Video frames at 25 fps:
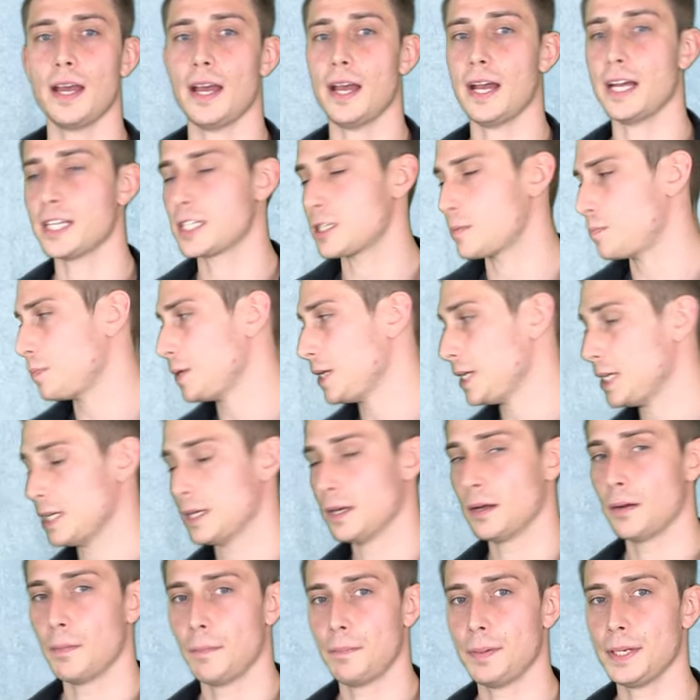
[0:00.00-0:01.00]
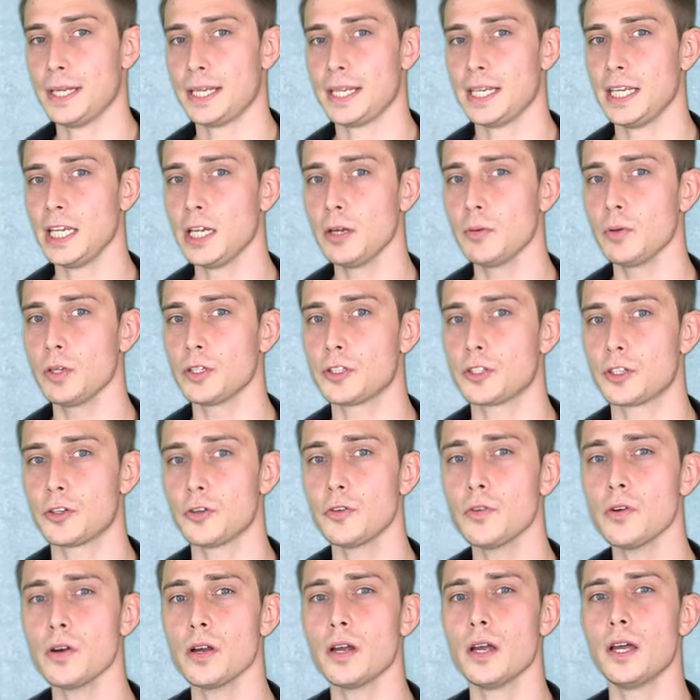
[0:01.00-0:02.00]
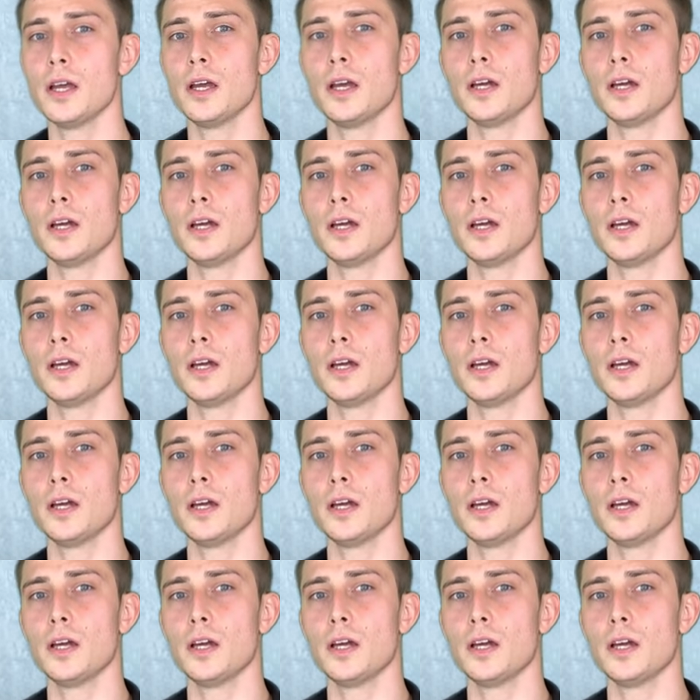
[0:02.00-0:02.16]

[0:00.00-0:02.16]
as p being equal to